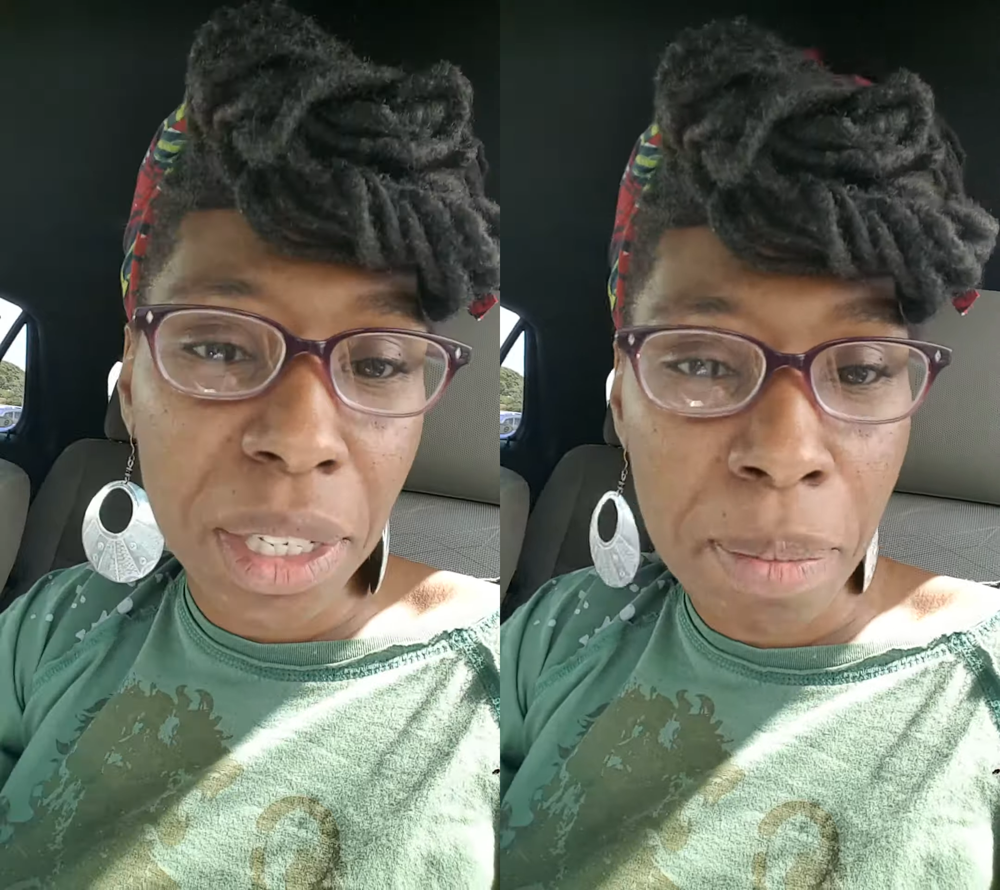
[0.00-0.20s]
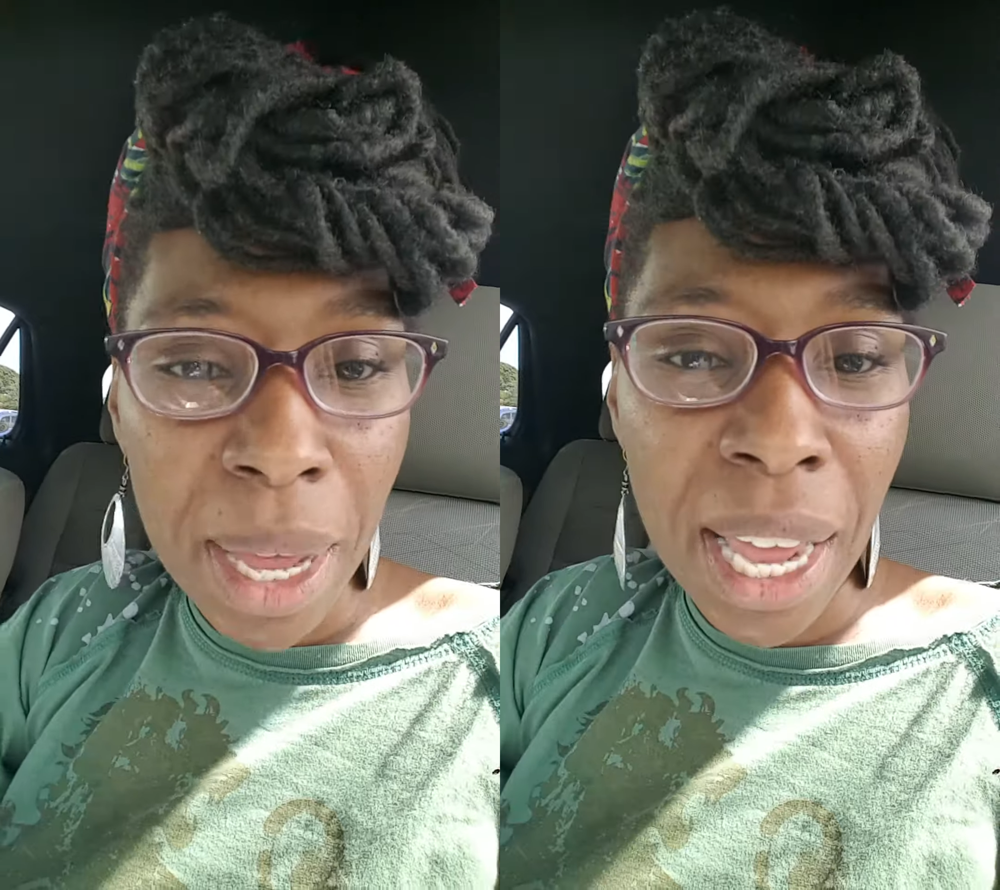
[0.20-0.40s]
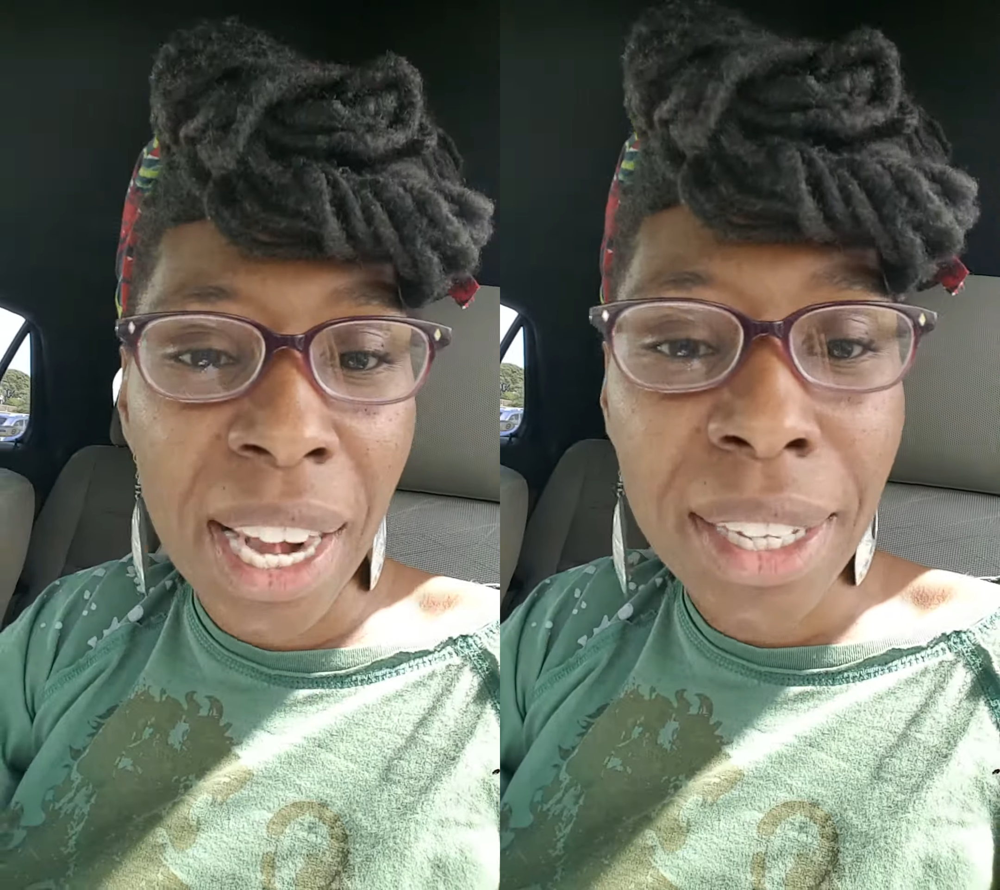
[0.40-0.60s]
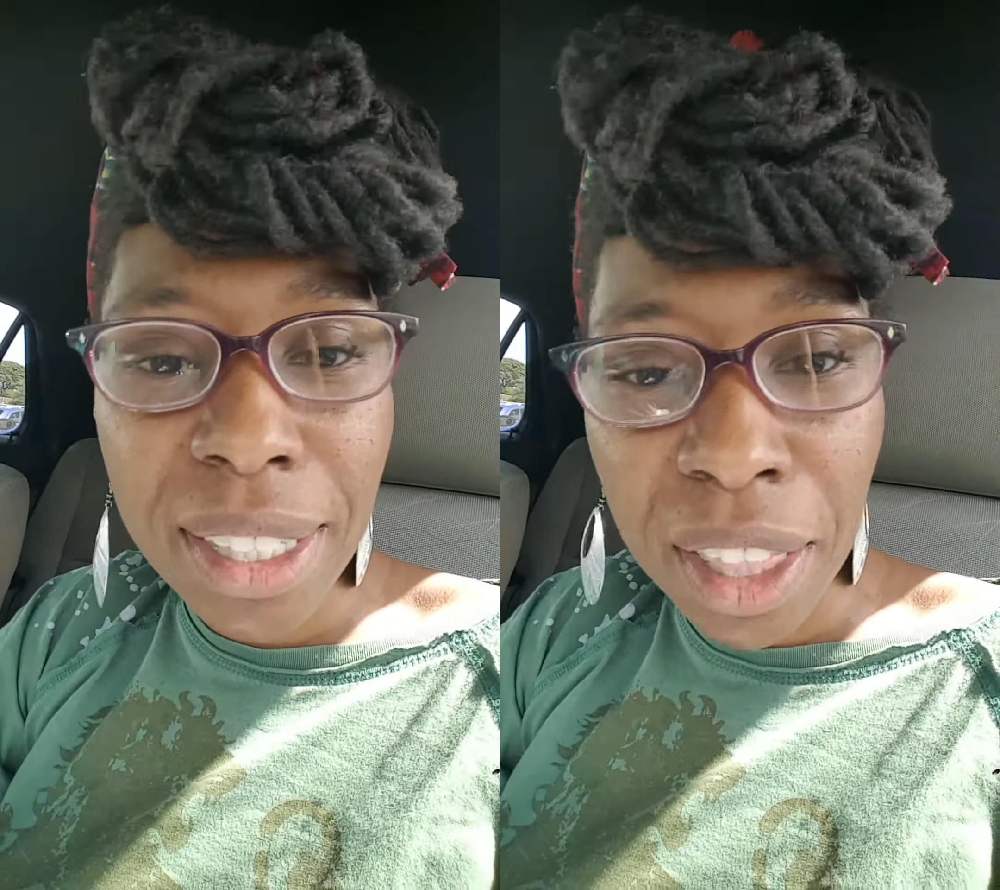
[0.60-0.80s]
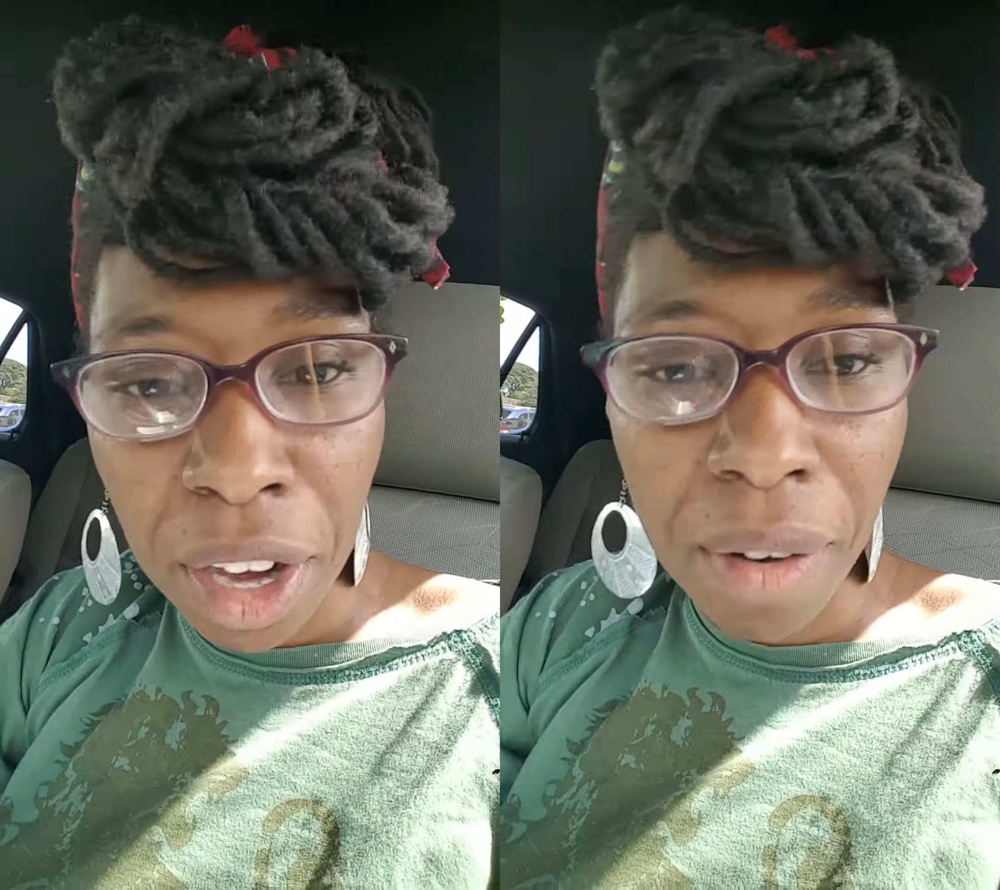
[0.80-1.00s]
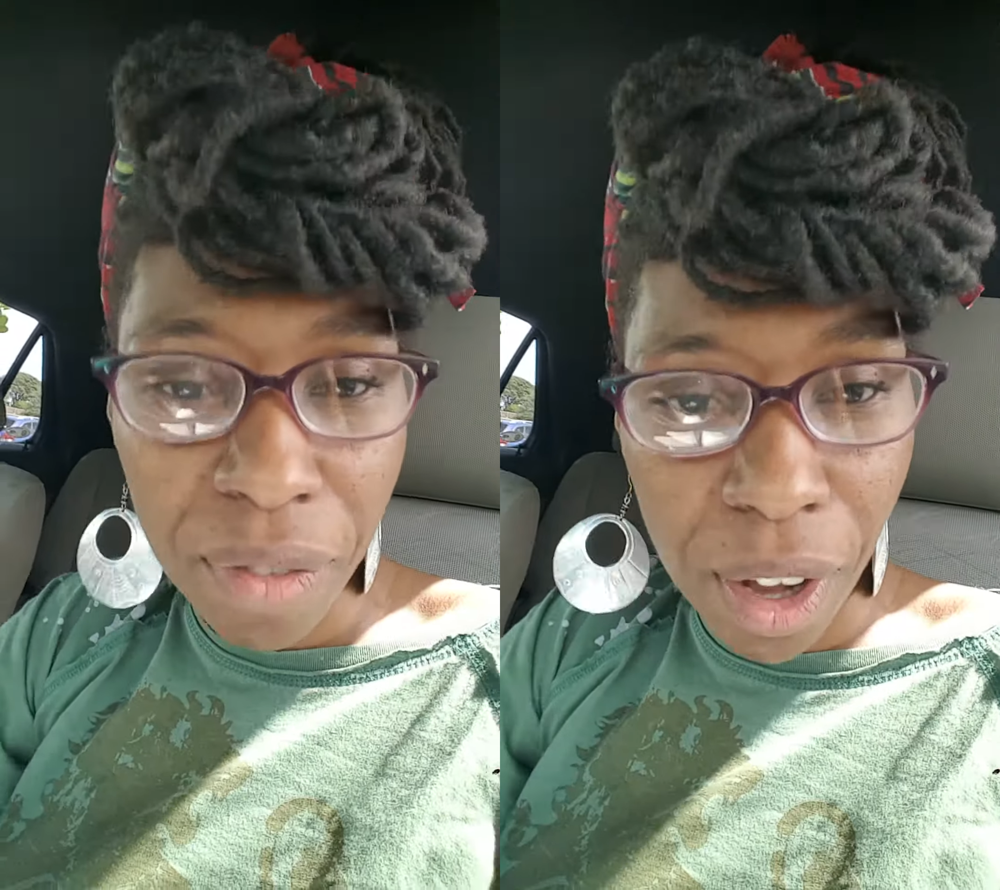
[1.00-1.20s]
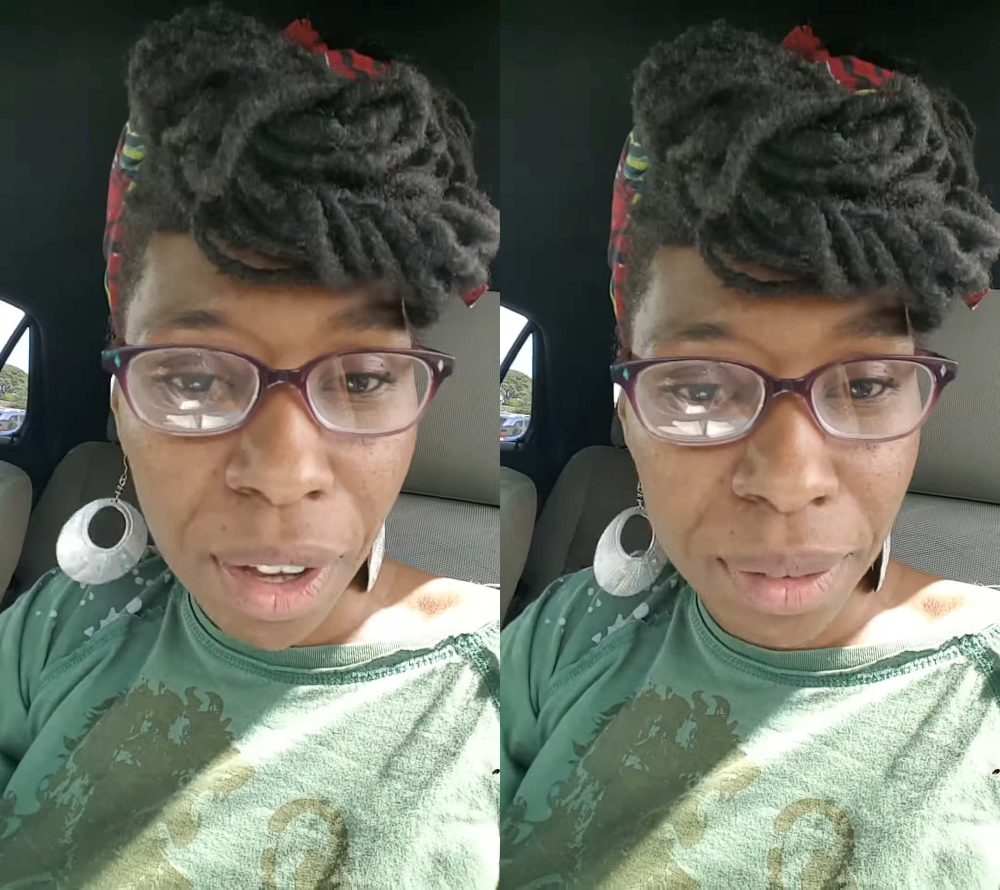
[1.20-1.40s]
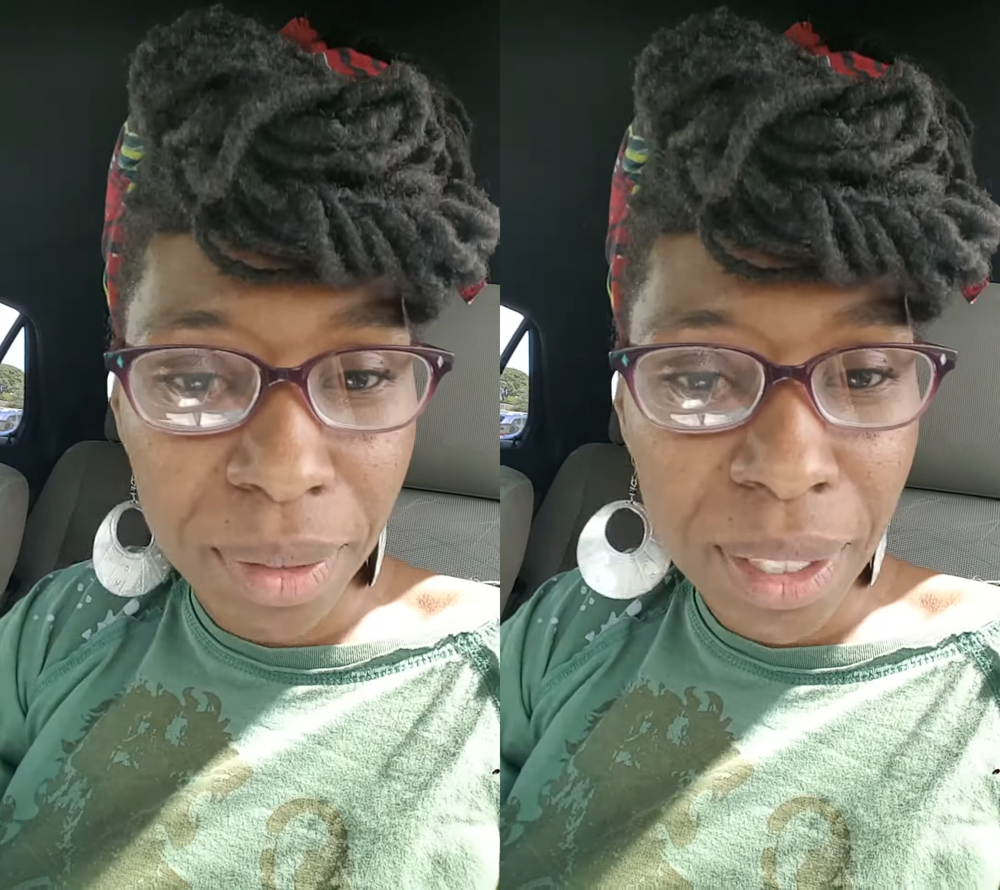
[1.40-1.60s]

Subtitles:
to me and it's their fault.